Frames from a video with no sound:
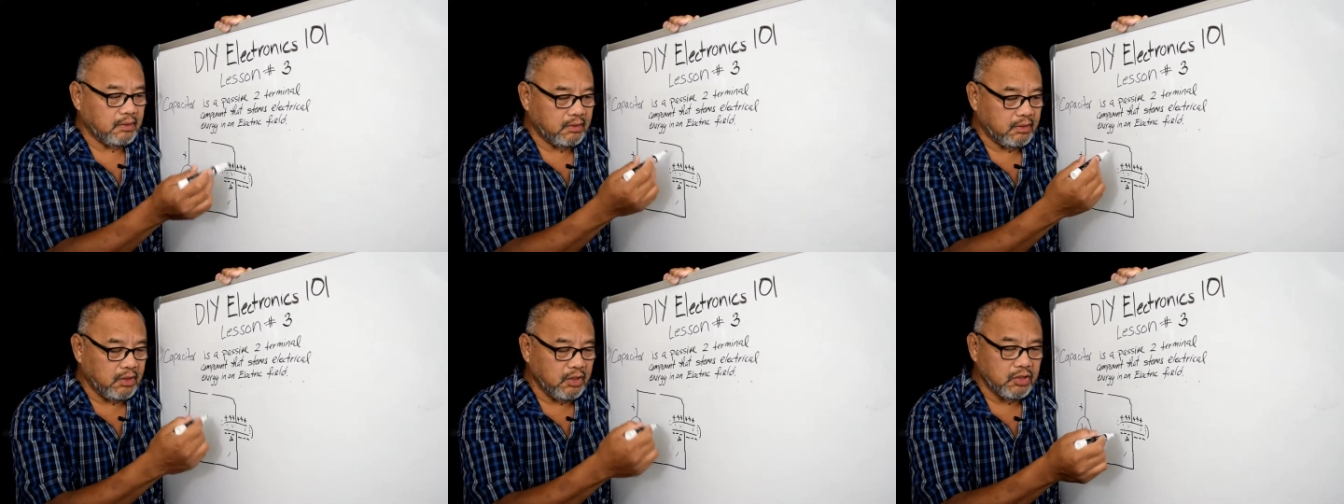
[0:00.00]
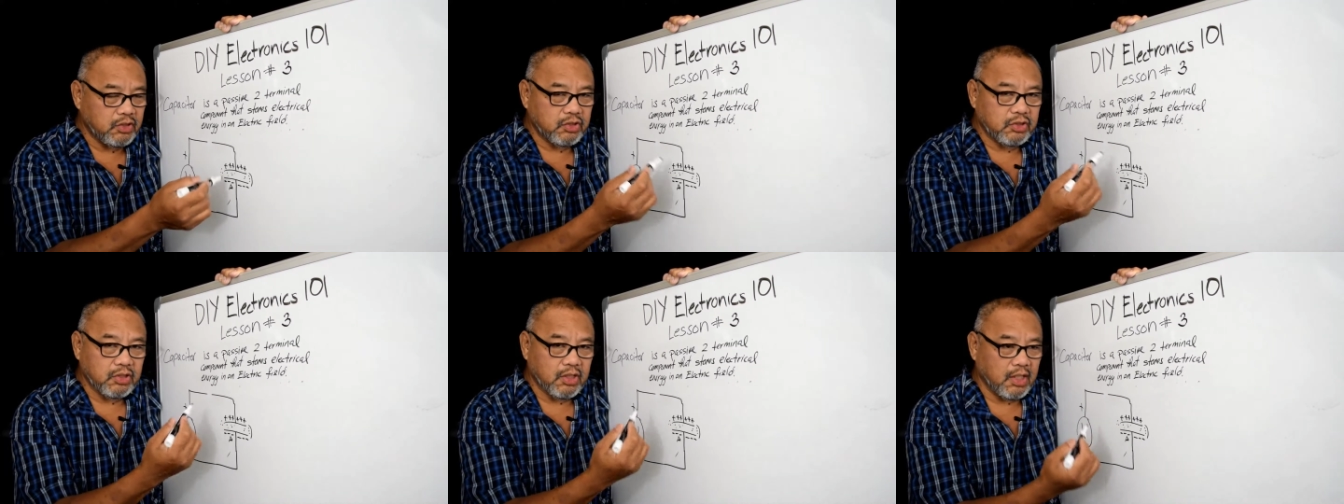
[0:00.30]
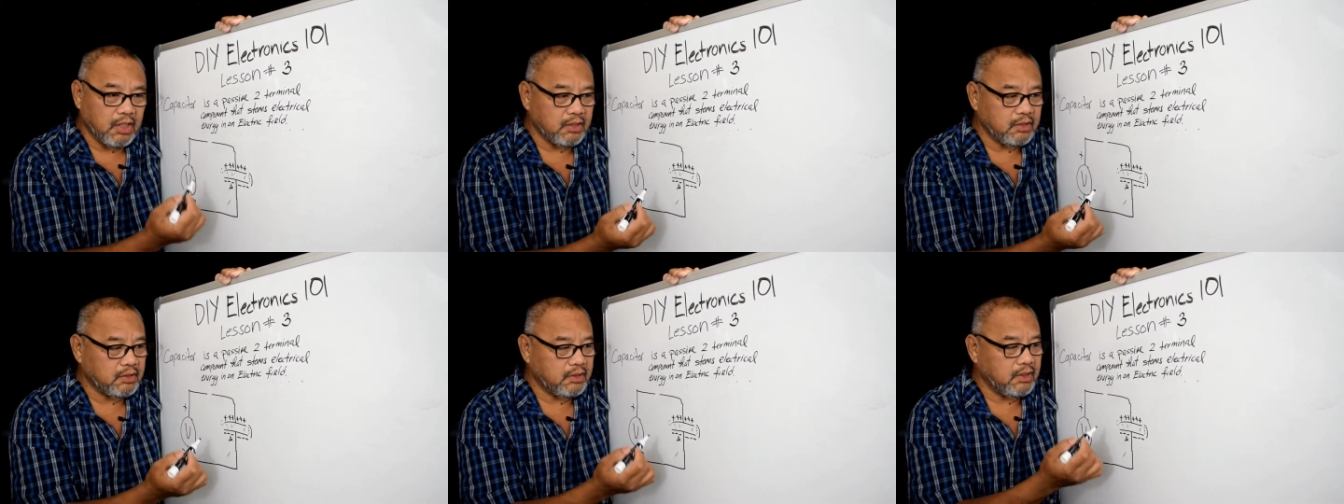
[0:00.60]

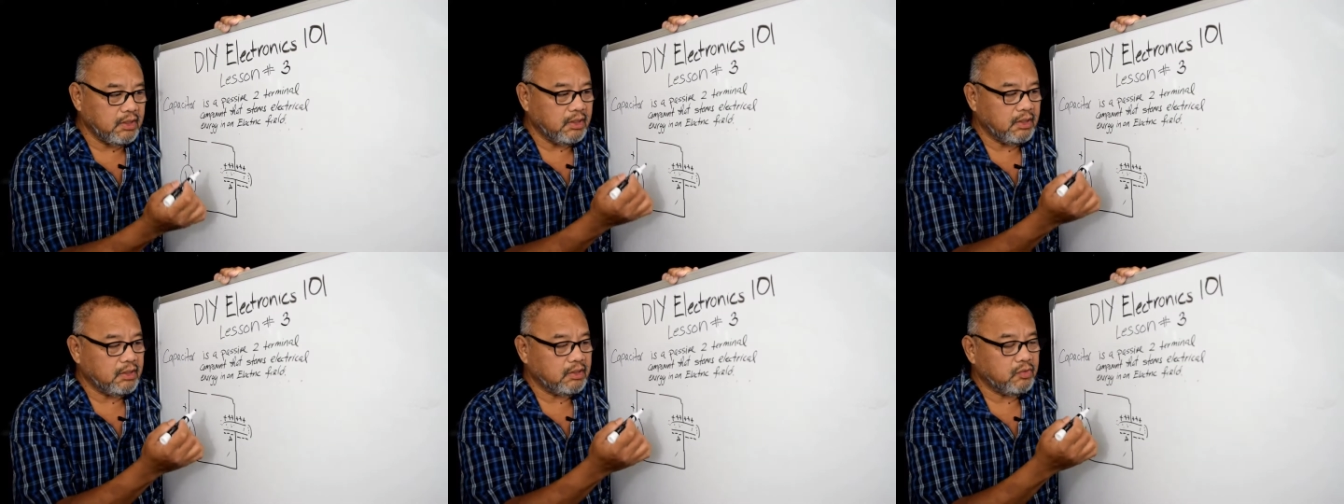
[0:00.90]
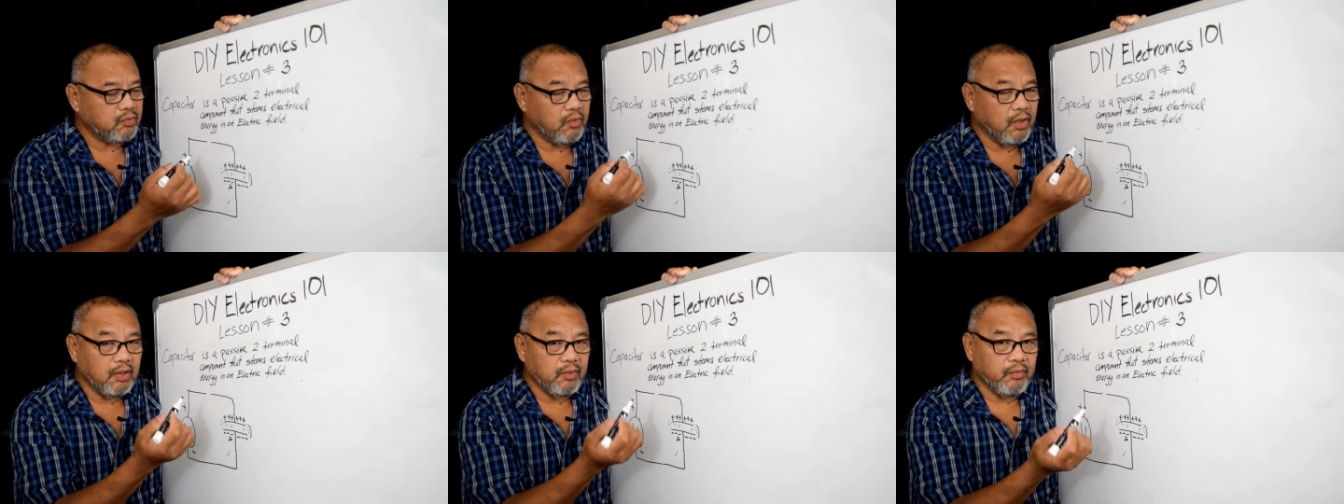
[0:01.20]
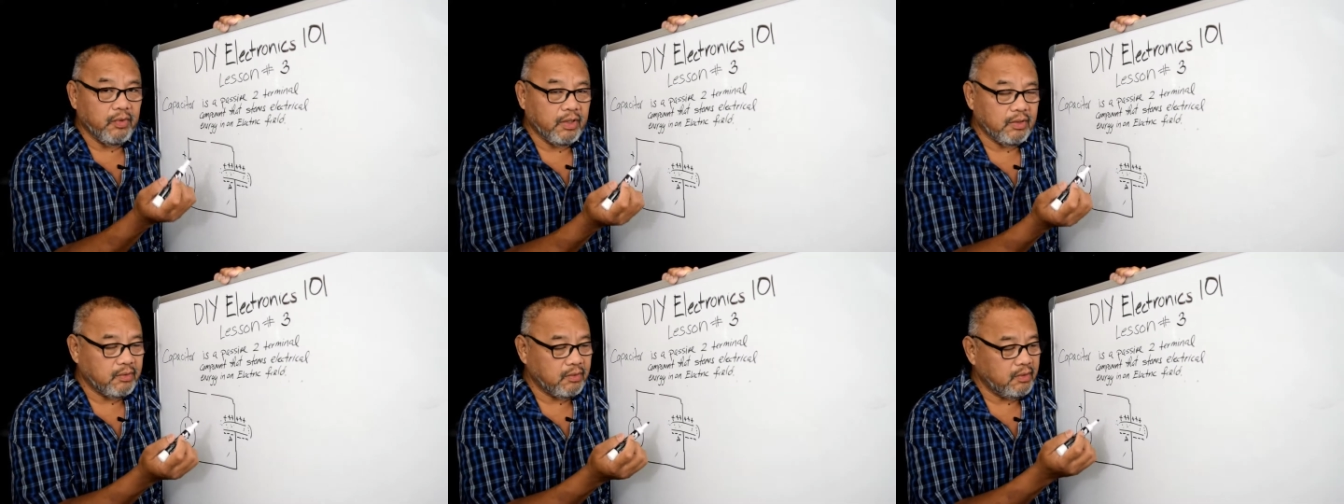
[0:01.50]
discharge this, one
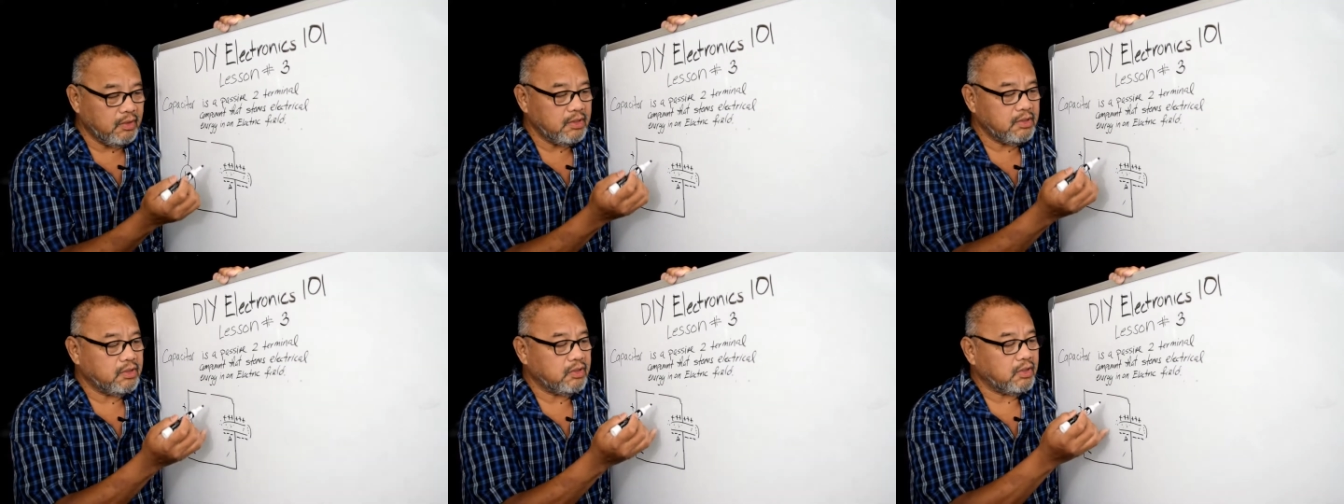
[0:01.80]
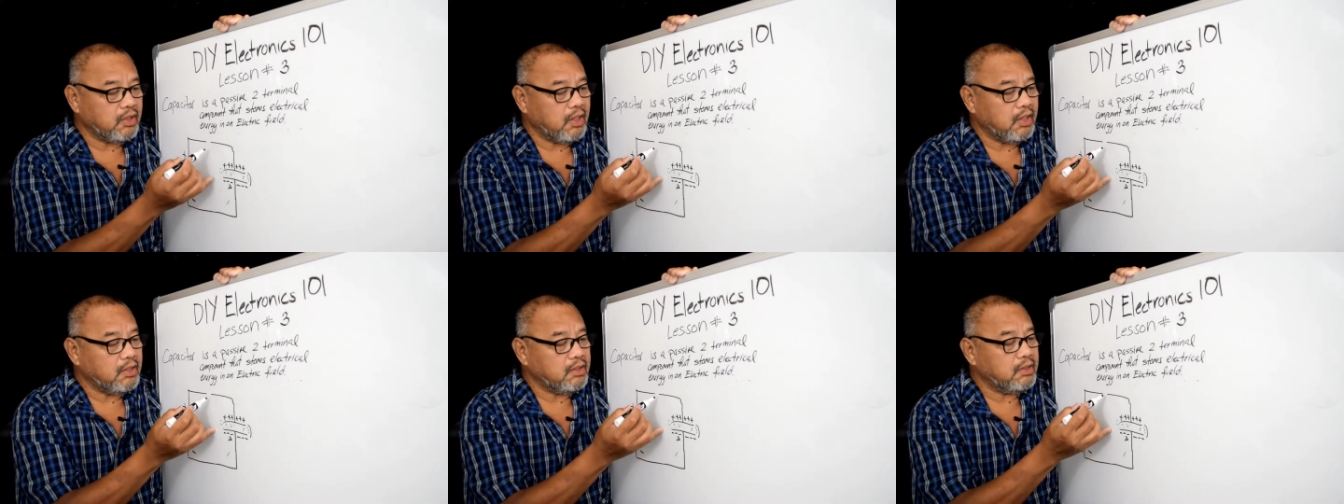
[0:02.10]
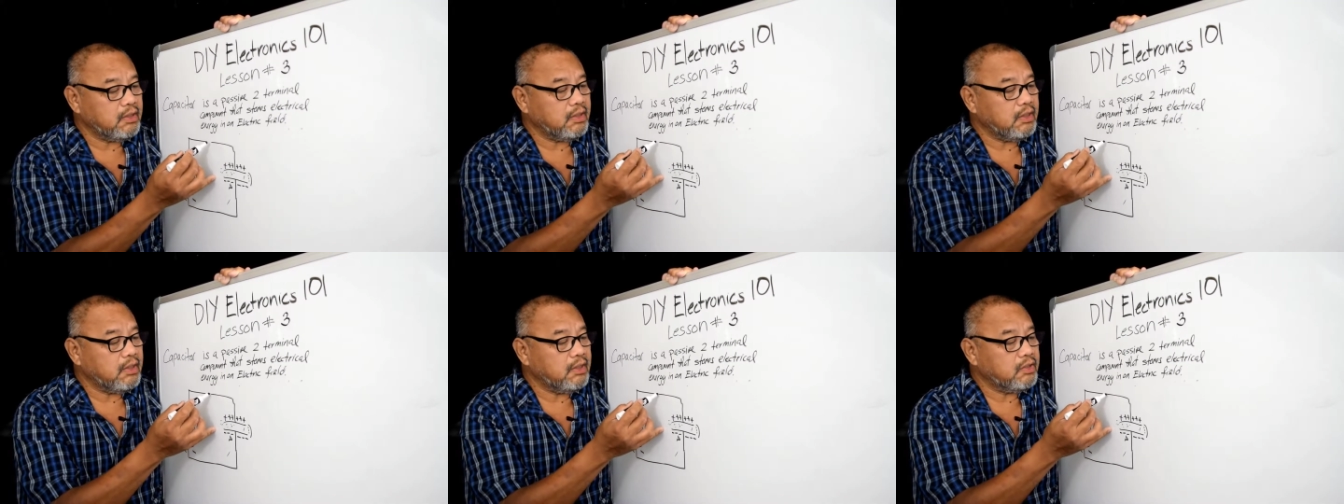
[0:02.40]
way to discharge
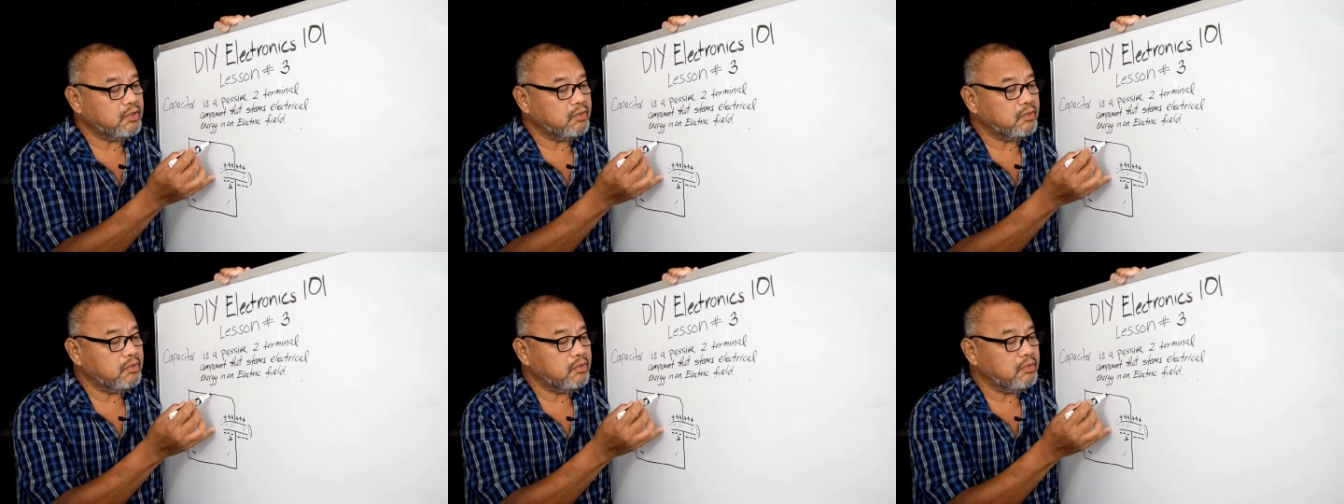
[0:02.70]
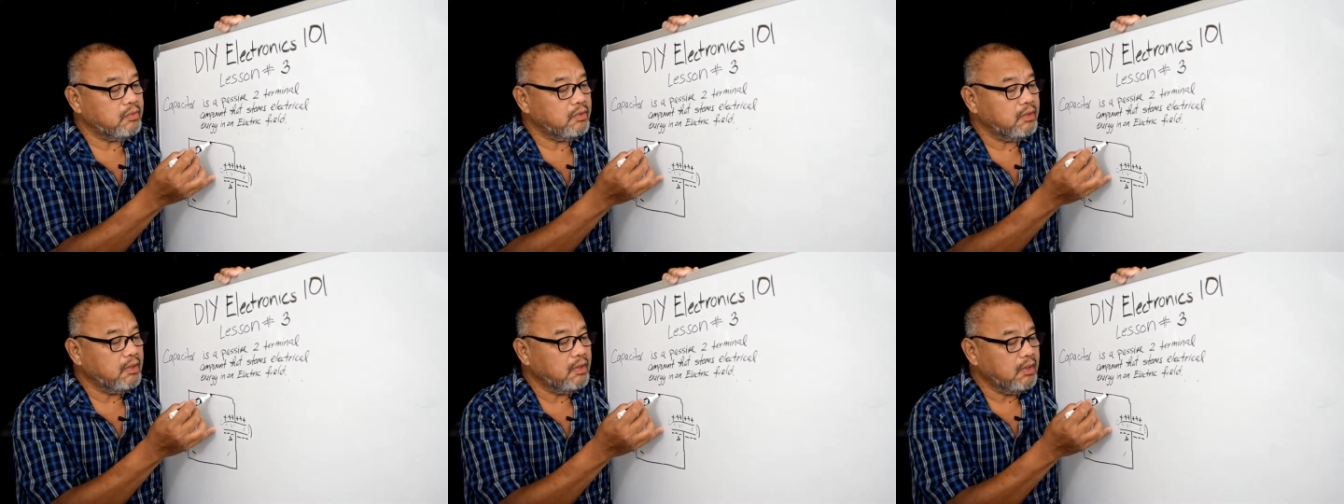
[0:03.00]
it, is to